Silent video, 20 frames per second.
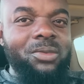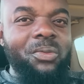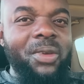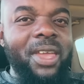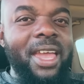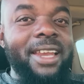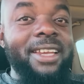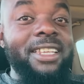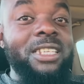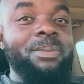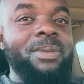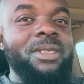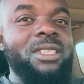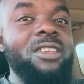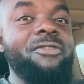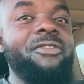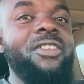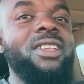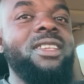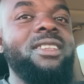we had a
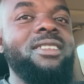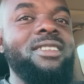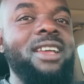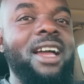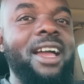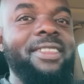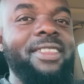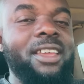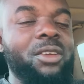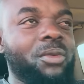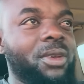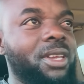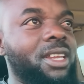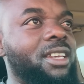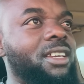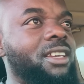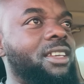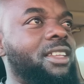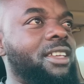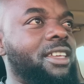specific design that we
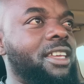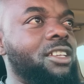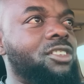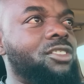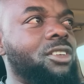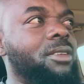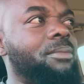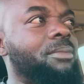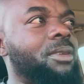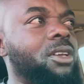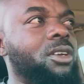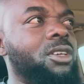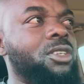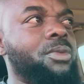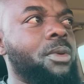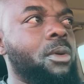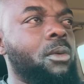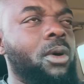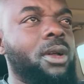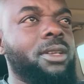needed in the kitchen because
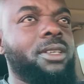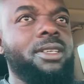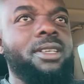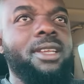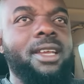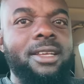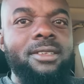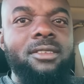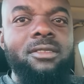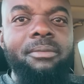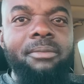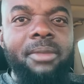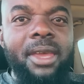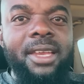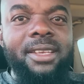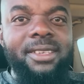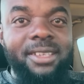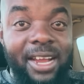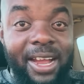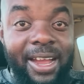we wanted
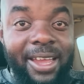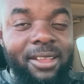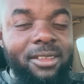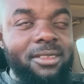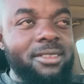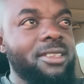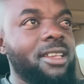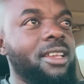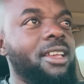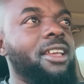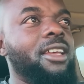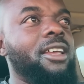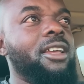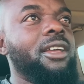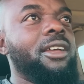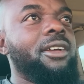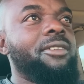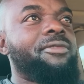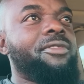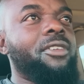custom-made tiles
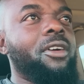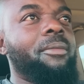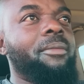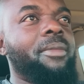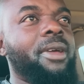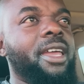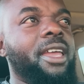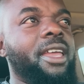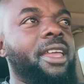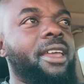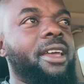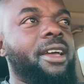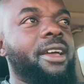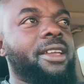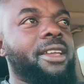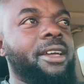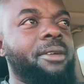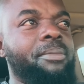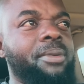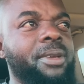from a
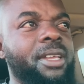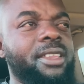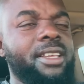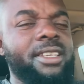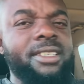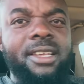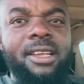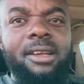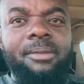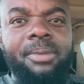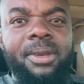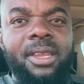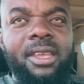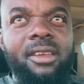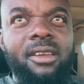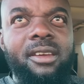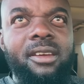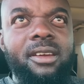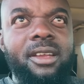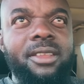company. There's a company
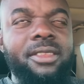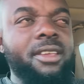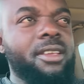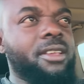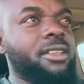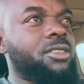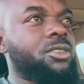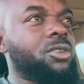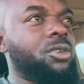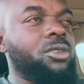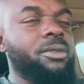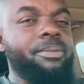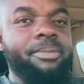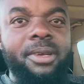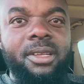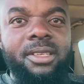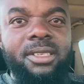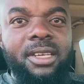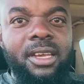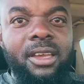here, I think it's called
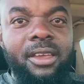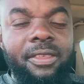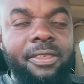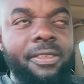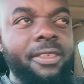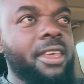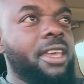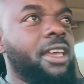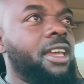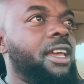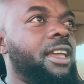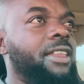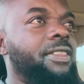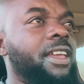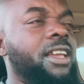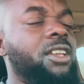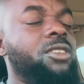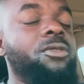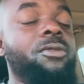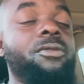Burnt Earth.
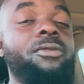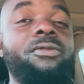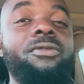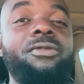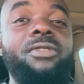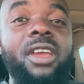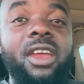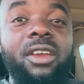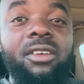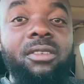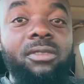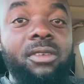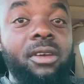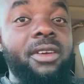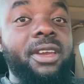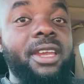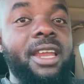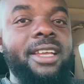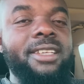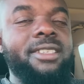They do very,
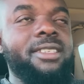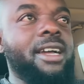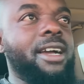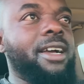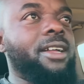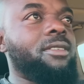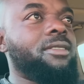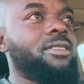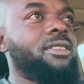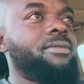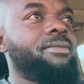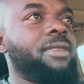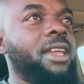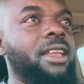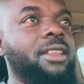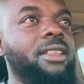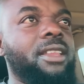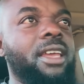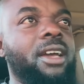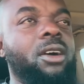very nice tiles
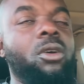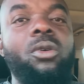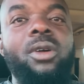and they're all